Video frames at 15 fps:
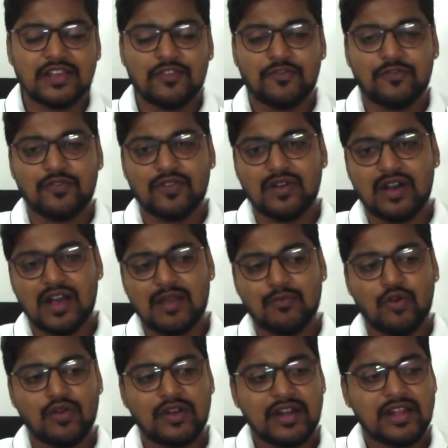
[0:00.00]
if I'm
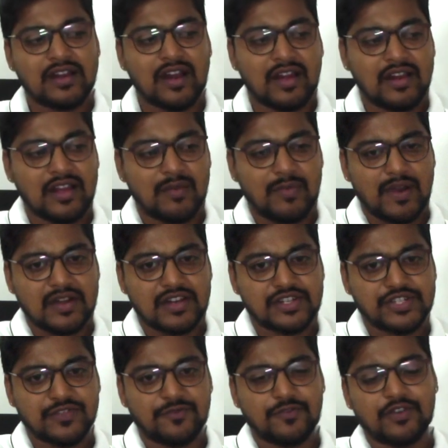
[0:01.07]
already running a
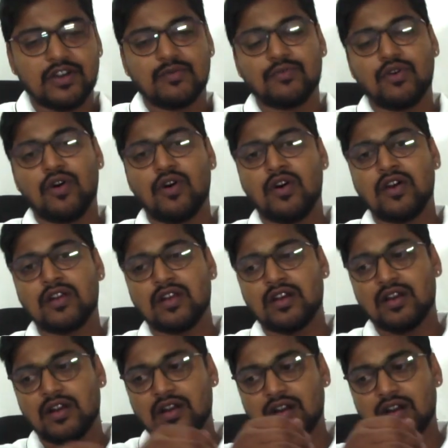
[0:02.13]
partnership firm or